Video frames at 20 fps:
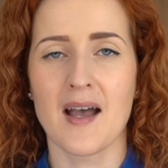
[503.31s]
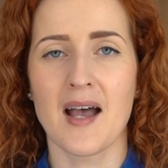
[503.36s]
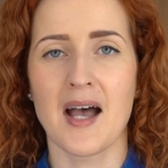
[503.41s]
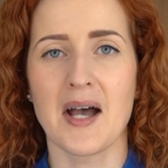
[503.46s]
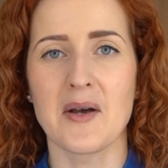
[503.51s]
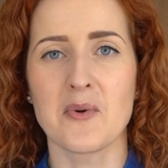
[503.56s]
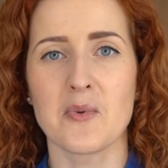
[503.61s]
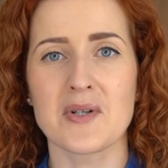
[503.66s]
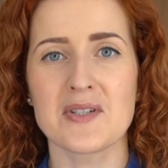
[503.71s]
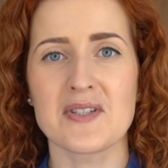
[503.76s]

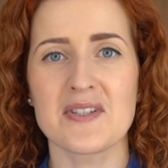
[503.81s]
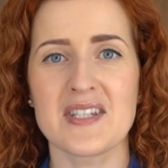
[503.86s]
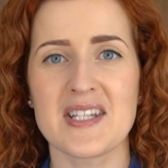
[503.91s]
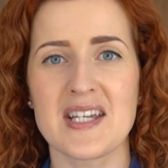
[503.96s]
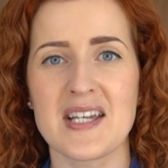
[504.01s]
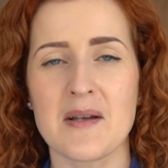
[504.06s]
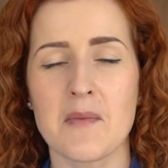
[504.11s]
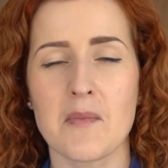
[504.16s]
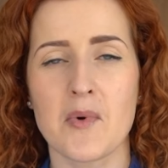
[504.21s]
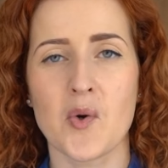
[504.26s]
I want to
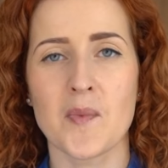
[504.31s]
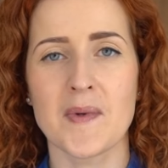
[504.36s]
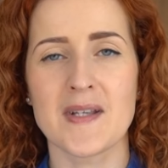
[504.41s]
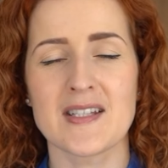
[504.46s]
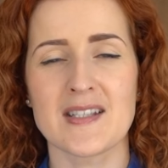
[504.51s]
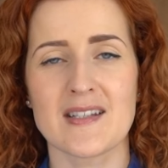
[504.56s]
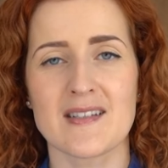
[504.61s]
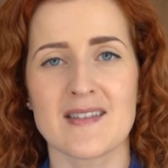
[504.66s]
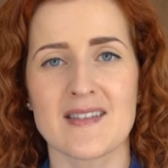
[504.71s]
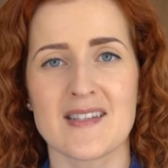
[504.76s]
take a
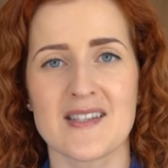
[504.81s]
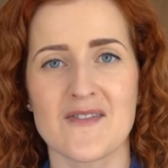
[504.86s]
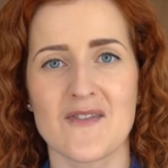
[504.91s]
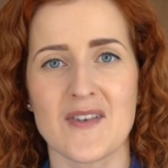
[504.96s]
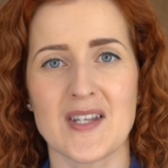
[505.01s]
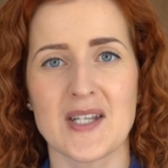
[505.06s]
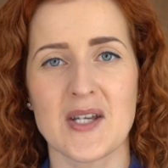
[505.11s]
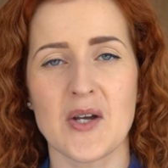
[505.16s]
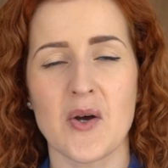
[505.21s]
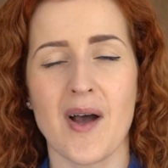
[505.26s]
moment in this
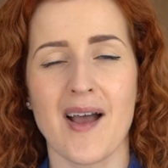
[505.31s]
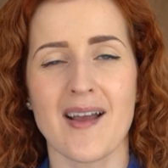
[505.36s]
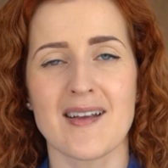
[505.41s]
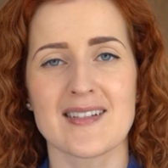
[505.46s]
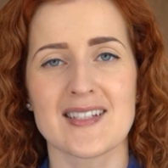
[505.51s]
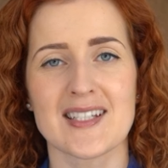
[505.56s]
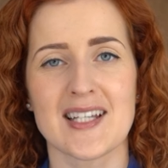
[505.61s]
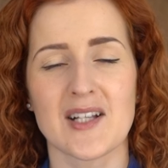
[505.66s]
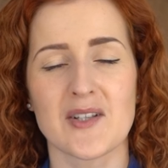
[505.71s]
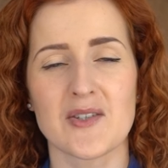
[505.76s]
video
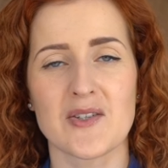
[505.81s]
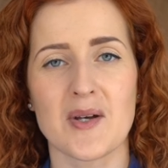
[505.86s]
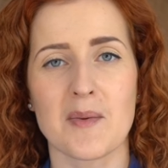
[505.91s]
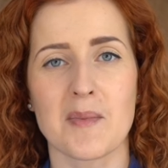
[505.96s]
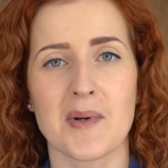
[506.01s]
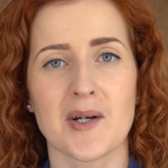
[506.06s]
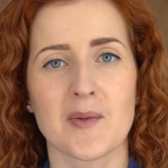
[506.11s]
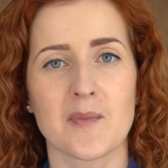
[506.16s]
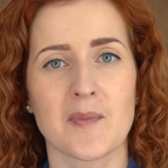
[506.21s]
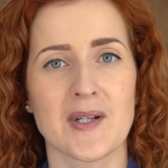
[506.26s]
and tell you
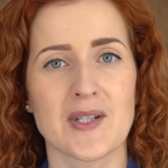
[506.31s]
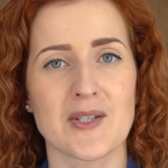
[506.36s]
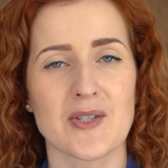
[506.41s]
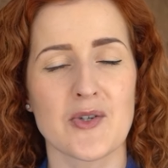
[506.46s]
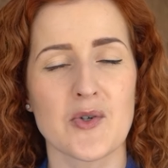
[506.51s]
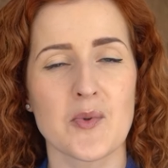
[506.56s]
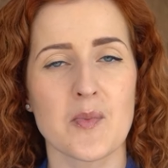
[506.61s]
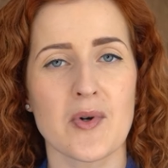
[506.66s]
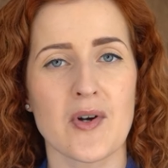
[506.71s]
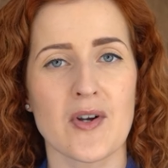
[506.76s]
about my
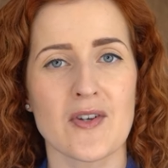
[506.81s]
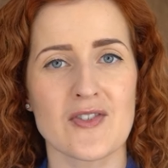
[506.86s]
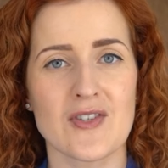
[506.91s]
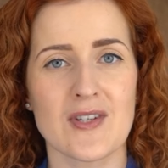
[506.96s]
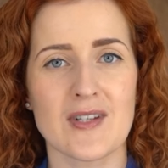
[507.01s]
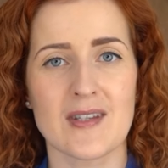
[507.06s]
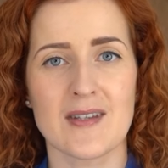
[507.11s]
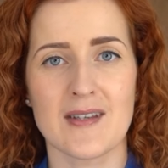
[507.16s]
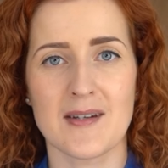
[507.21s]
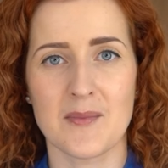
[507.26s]
new
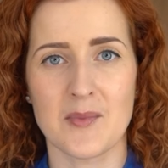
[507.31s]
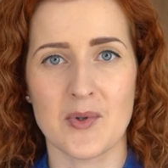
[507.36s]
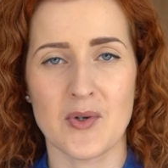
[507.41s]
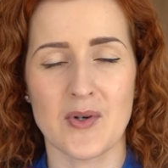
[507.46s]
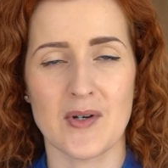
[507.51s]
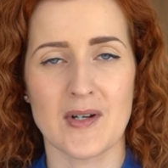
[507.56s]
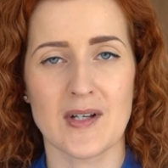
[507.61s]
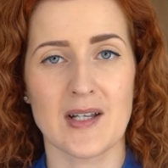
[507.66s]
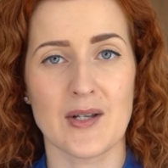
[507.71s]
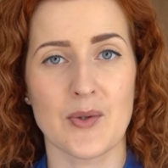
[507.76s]
project that I'm
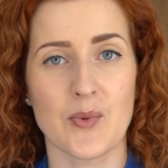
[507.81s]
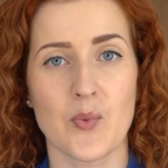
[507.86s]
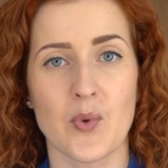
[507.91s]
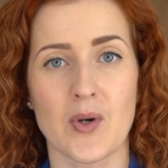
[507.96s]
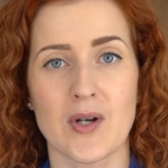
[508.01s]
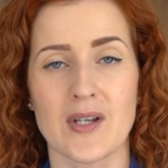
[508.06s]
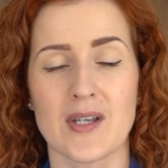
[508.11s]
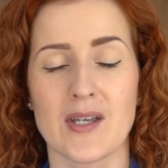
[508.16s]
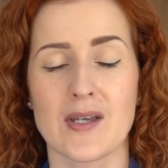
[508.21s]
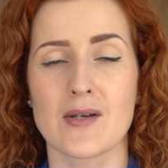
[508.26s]
currently
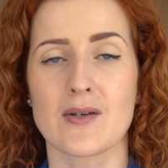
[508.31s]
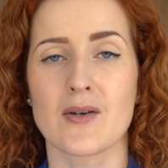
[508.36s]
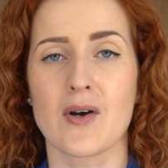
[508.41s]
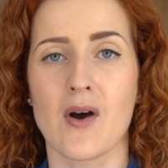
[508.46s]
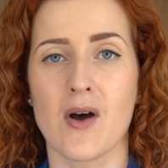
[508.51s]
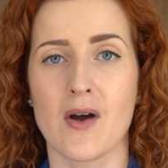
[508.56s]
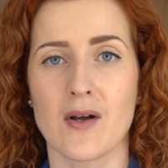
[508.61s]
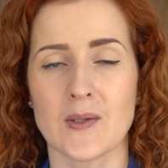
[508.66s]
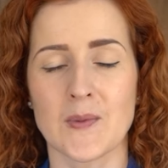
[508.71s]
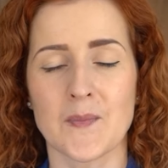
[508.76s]
working
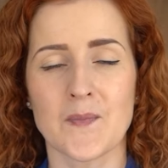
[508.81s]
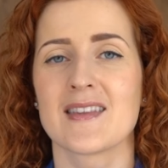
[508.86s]
on.